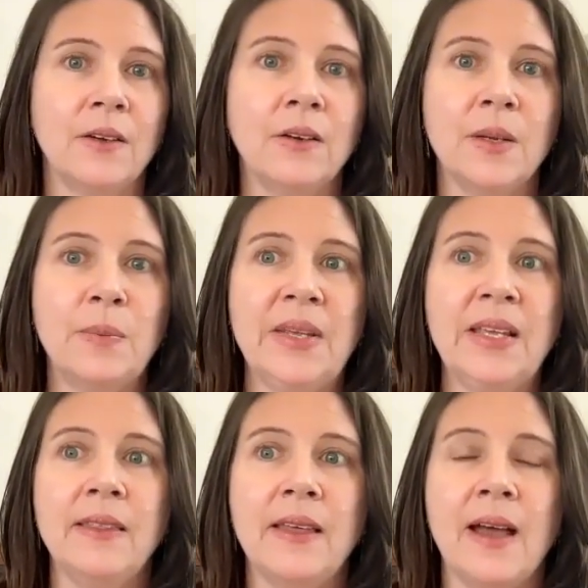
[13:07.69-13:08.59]
Could it
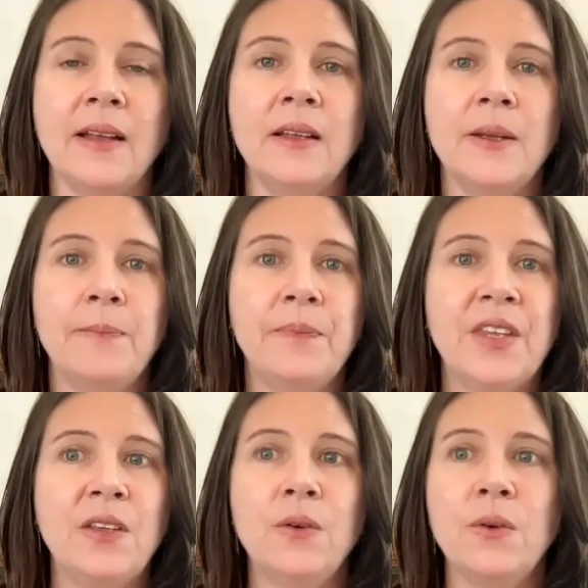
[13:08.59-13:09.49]
be that
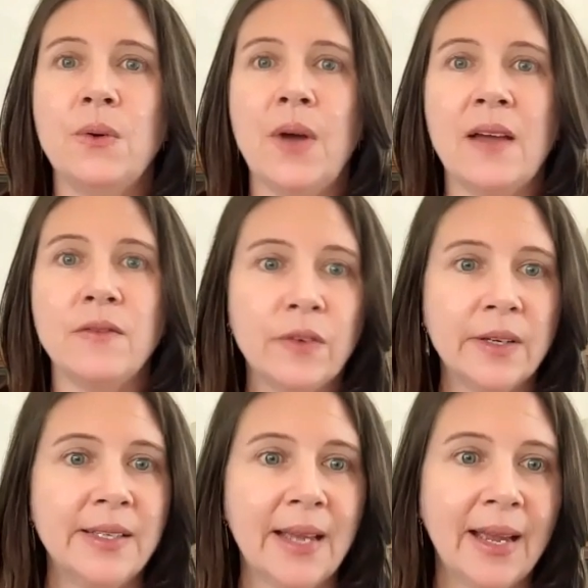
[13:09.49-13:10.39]
you
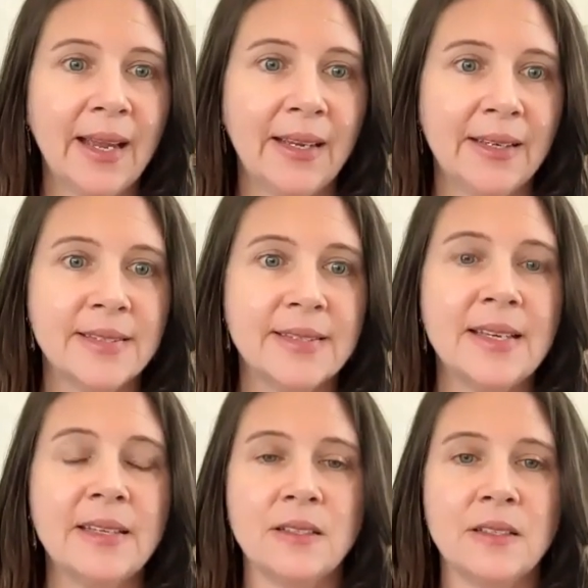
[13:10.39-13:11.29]
every day
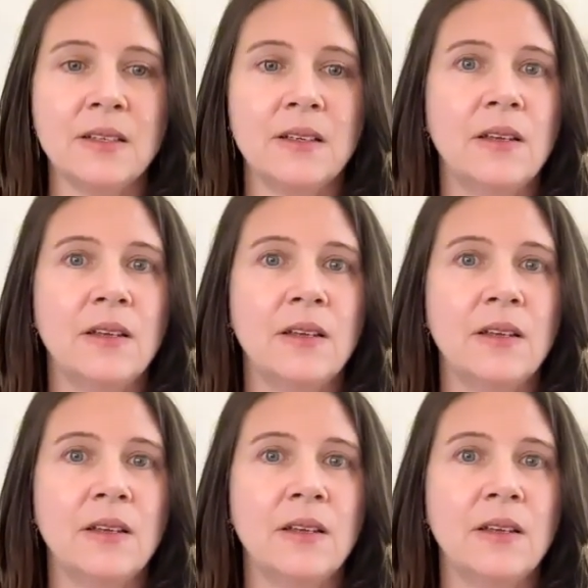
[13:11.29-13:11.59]
sit